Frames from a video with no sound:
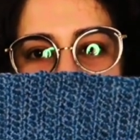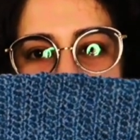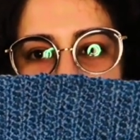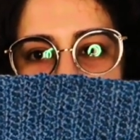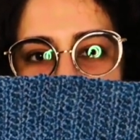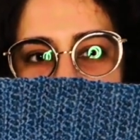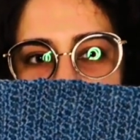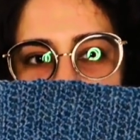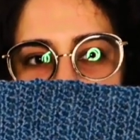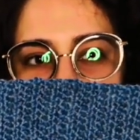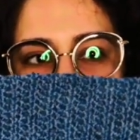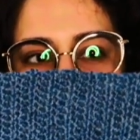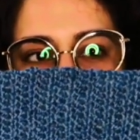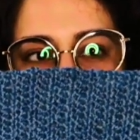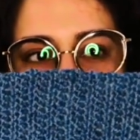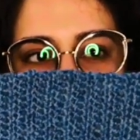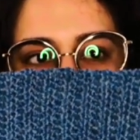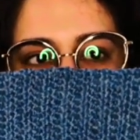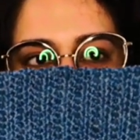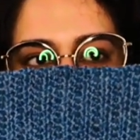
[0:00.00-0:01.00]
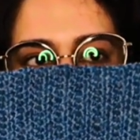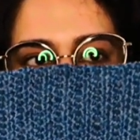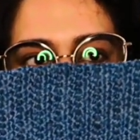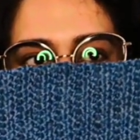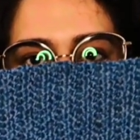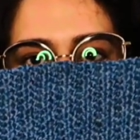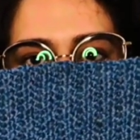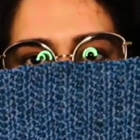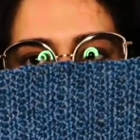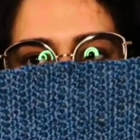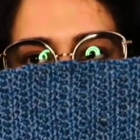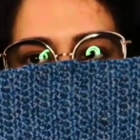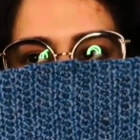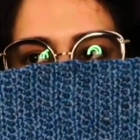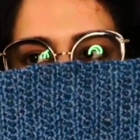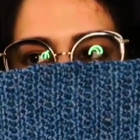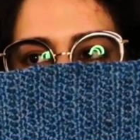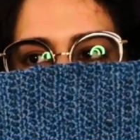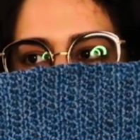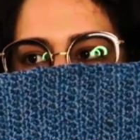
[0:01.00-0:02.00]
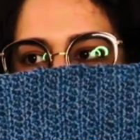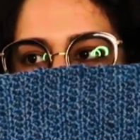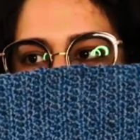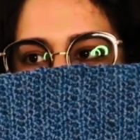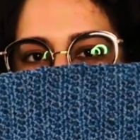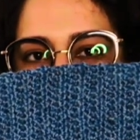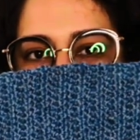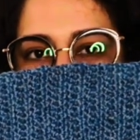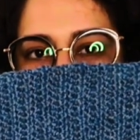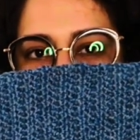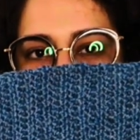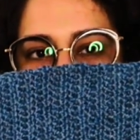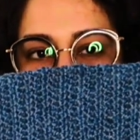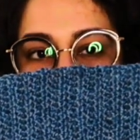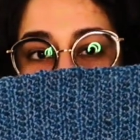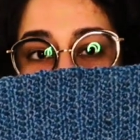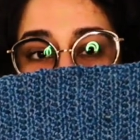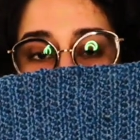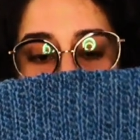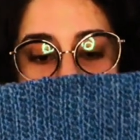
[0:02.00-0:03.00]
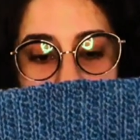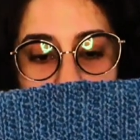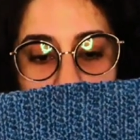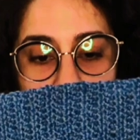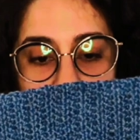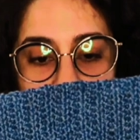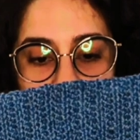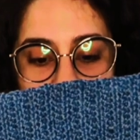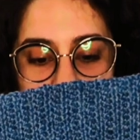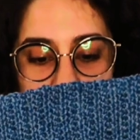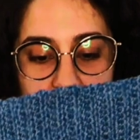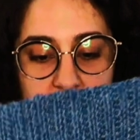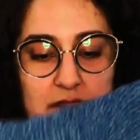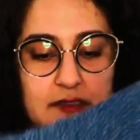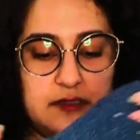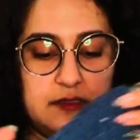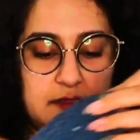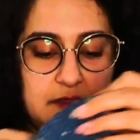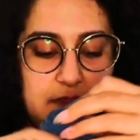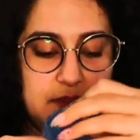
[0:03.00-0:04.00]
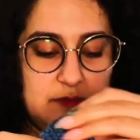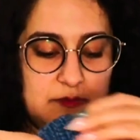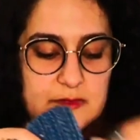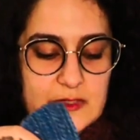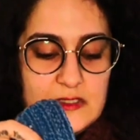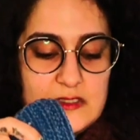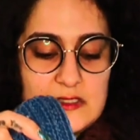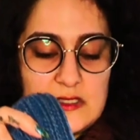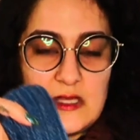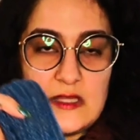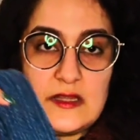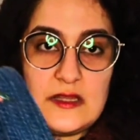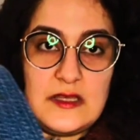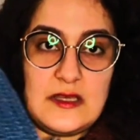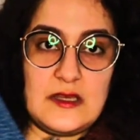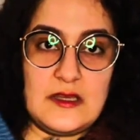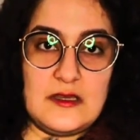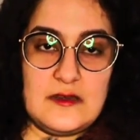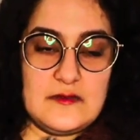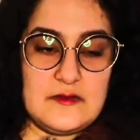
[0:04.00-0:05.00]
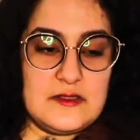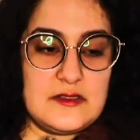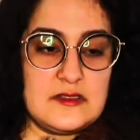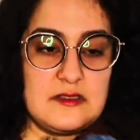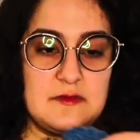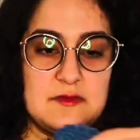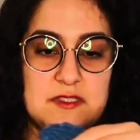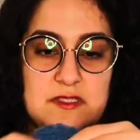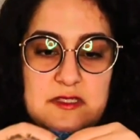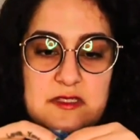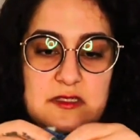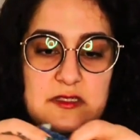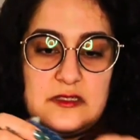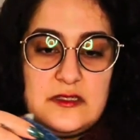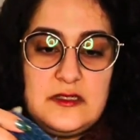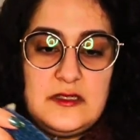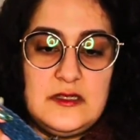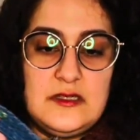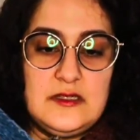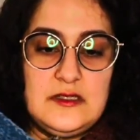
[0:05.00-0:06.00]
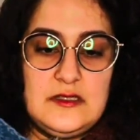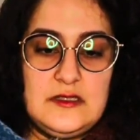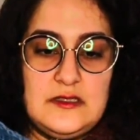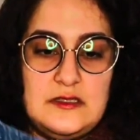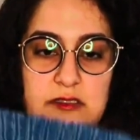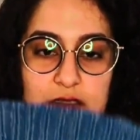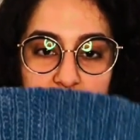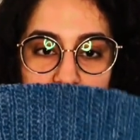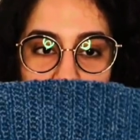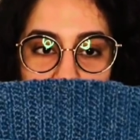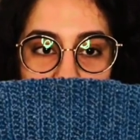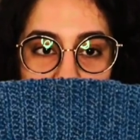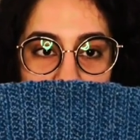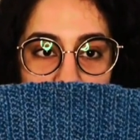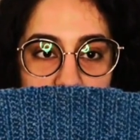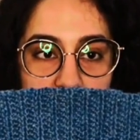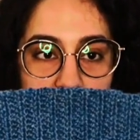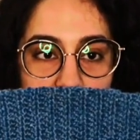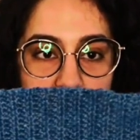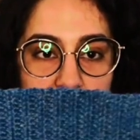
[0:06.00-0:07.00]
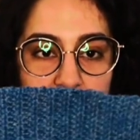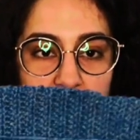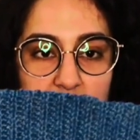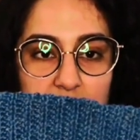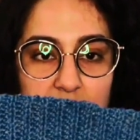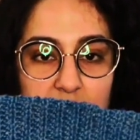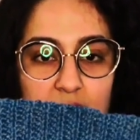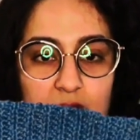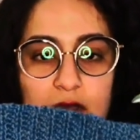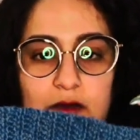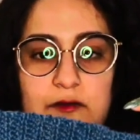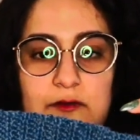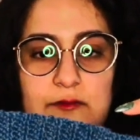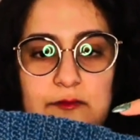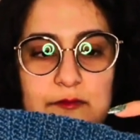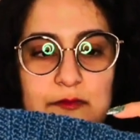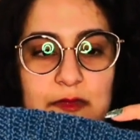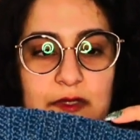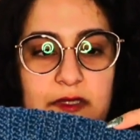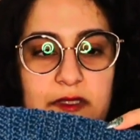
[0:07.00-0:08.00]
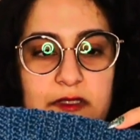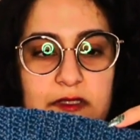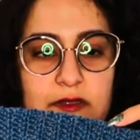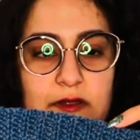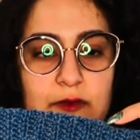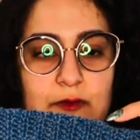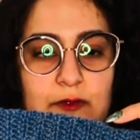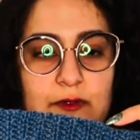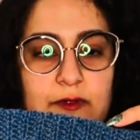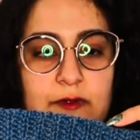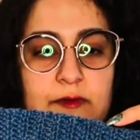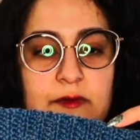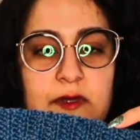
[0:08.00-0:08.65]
So I am going to ignore this because I think I have the same mistake here. Oh, it is lower.